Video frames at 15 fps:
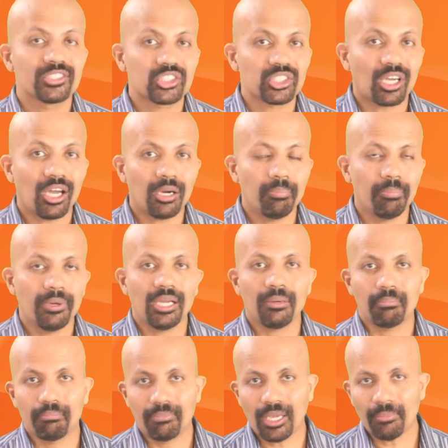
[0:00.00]
sharper
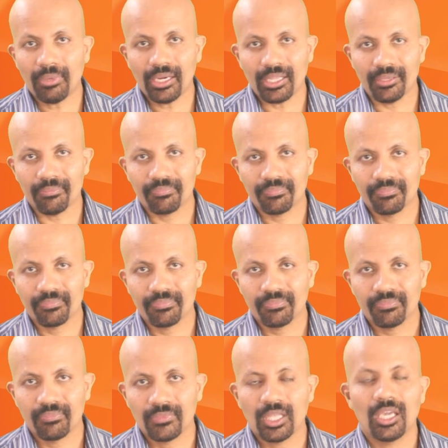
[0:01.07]
memory.
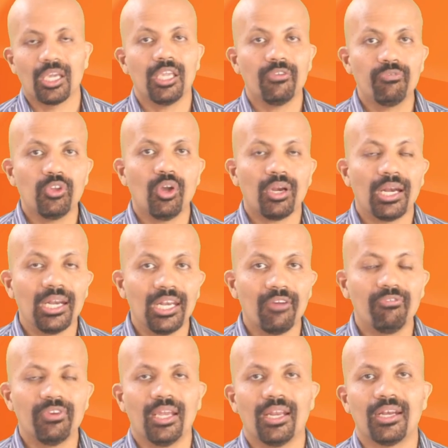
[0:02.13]
If you are a
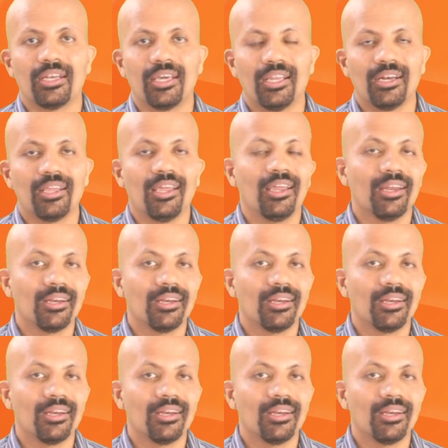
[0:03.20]
left hander,